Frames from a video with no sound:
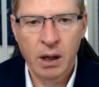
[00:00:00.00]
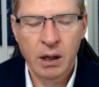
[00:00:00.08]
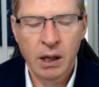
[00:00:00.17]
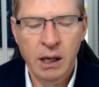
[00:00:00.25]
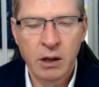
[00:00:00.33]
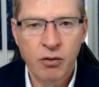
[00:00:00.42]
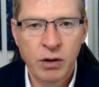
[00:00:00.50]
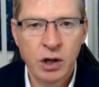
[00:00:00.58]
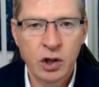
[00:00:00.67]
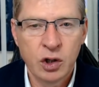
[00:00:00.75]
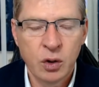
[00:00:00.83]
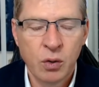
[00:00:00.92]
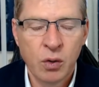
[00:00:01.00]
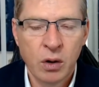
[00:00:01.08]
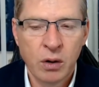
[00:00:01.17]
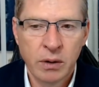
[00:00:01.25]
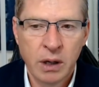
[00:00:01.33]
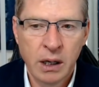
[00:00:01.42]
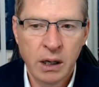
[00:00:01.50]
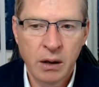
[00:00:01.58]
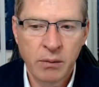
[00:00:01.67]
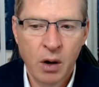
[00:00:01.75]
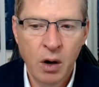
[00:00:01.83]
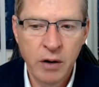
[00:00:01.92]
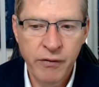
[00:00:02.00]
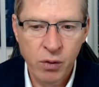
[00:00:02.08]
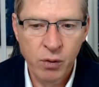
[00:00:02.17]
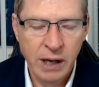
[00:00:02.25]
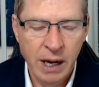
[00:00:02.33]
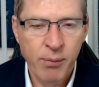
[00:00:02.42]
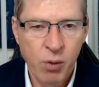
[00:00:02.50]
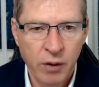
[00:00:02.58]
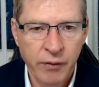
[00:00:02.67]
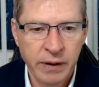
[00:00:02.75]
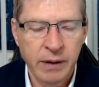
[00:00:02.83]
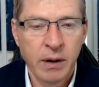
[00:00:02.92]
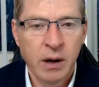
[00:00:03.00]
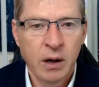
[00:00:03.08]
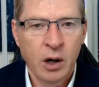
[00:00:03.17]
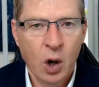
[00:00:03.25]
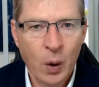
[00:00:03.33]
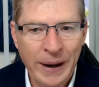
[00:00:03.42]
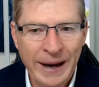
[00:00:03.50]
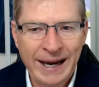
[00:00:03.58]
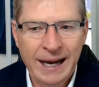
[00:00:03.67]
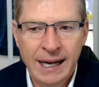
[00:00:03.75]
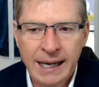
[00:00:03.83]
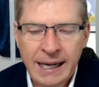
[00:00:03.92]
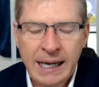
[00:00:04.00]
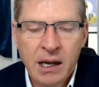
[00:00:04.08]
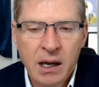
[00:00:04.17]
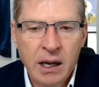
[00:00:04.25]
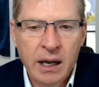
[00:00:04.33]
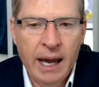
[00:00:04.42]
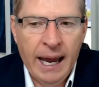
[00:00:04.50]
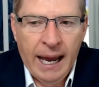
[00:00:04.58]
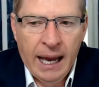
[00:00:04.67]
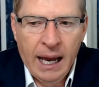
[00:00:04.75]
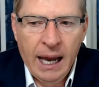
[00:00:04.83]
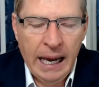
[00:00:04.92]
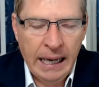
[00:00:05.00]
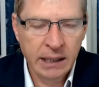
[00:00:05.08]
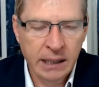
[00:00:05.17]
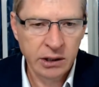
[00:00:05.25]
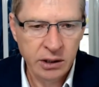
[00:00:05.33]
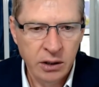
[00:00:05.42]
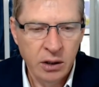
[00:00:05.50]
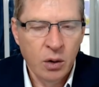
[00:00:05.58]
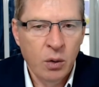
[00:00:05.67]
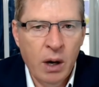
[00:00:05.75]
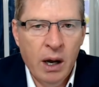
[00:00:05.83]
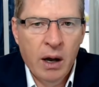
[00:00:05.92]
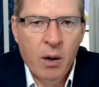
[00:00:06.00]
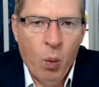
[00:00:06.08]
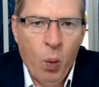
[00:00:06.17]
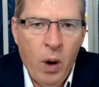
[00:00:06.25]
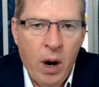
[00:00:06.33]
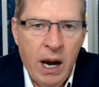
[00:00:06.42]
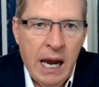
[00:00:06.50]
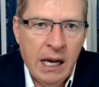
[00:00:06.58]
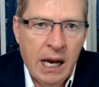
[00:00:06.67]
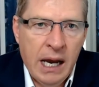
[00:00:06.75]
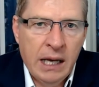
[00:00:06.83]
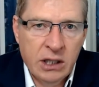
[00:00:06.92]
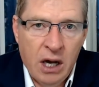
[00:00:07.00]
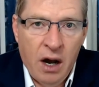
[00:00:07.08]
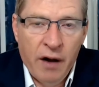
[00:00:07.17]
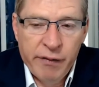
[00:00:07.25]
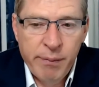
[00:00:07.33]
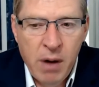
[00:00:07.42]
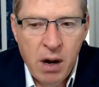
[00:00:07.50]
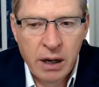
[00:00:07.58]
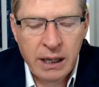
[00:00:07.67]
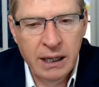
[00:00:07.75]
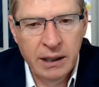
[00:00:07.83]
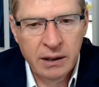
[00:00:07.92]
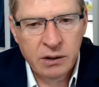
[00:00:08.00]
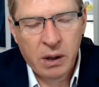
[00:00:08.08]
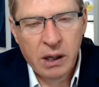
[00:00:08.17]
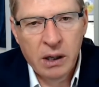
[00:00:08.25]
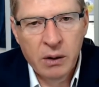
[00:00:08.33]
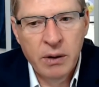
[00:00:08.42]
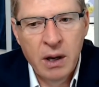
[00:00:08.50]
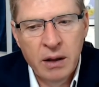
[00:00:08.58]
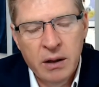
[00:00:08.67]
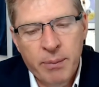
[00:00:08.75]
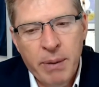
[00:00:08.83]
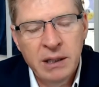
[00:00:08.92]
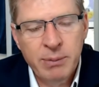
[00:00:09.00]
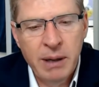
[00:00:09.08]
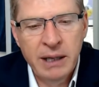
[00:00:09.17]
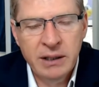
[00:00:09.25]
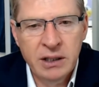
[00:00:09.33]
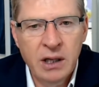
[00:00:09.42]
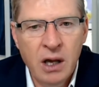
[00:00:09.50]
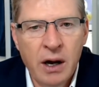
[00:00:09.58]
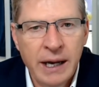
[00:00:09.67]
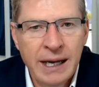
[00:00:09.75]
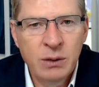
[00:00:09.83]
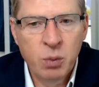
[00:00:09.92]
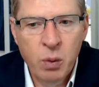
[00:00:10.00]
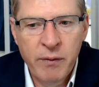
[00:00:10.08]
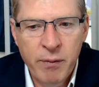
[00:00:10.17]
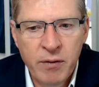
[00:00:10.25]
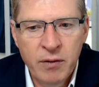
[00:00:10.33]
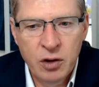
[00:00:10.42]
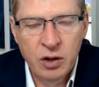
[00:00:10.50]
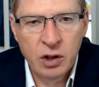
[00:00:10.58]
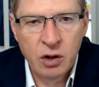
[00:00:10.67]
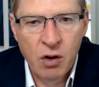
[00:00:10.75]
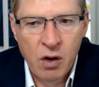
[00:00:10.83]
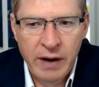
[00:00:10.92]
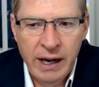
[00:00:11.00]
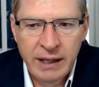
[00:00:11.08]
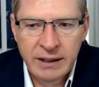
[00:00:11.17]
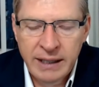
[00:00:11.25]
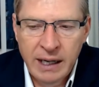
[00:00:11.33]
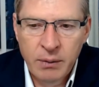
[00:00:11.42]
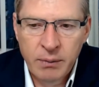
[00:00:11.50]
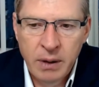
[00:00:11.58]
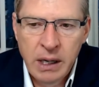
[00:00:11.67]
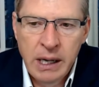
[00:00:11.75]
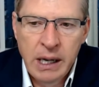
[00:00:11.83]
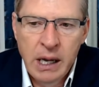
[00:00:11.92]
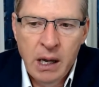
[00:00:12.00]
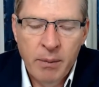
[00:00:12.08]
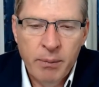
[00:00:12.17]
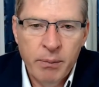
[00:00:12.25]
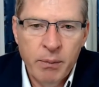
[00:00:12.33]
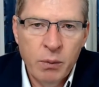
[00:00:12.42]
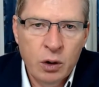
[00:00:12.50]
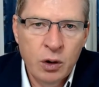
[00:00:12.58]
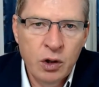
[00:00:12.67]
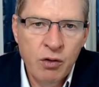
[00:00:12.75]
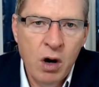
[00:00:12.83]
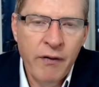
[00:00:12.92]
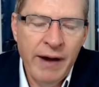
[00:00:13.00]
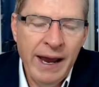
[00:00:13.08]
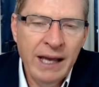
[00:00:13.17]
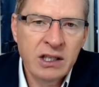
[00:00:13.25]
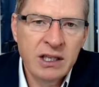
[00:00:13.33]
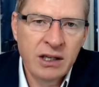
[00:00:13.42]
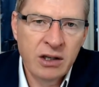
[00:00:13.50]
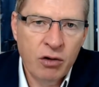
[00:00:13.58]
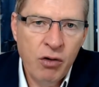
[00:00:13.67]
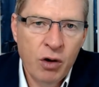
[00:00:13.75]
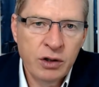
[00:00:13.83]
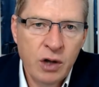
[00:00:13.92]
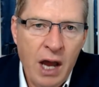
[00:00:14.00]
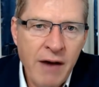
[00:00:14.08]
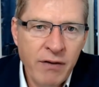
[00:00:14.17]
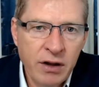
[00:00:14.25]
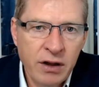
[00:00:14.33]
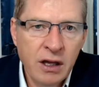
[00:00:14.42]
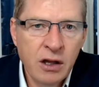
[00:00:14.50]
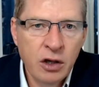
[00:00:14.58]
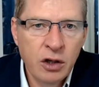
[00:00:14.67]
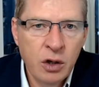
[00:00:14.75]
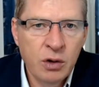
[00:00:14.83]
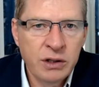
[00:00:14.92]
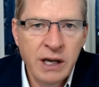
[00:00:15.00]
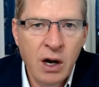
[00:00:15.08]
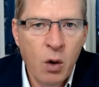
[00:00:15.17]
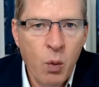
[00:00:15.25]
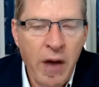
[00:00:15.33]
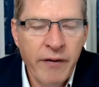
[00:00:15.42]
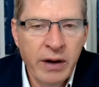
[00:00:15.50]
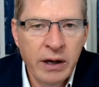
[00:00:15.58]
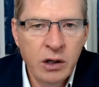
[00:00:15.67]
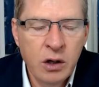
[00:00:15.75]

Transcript: increase your overall net profit quickly and in a tough market as well, the best place to start is with reducing your overheads down, because your overheads sit across everything that you sell. Whether